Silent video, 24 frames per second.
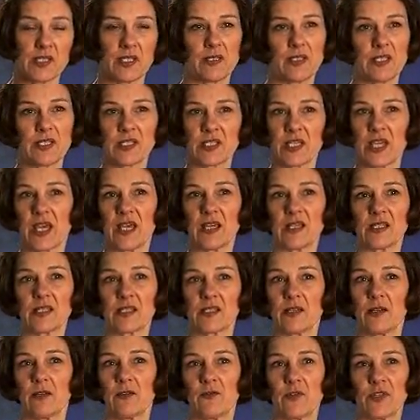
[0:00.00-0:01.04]
In this
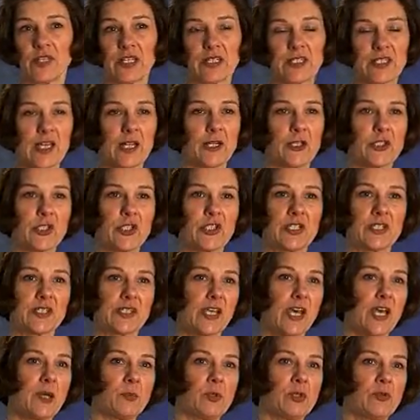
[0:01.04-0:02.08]
case, for the intelligent
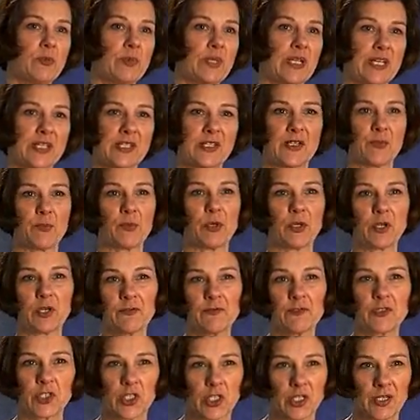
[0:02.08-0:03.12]
design movement, it's the book
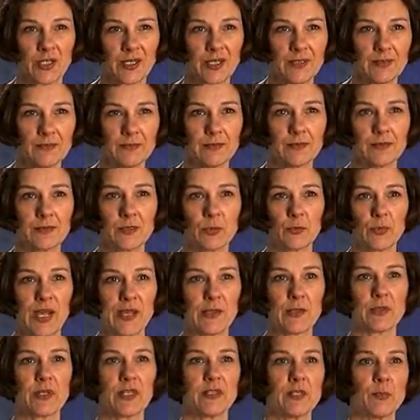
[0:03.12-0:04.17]
of John
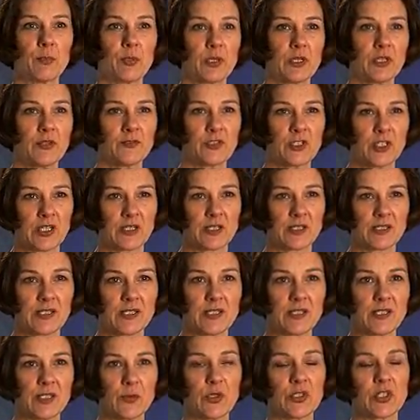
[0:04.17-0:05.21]
rather than the book of
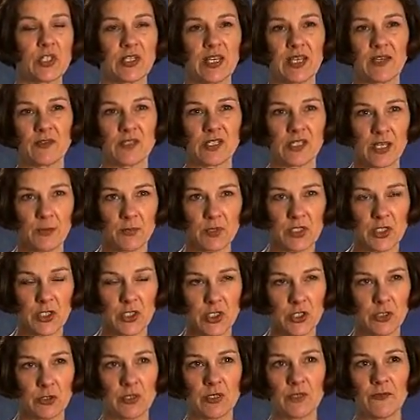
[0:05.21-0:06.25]
Genesis, which they've
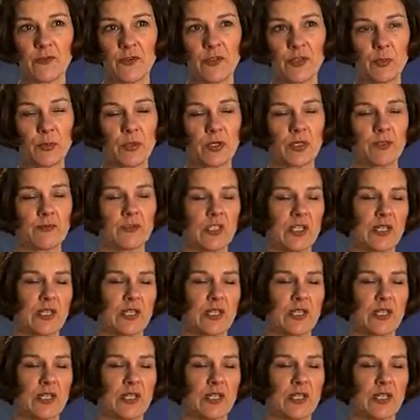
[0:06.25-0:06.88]
substituted for the book of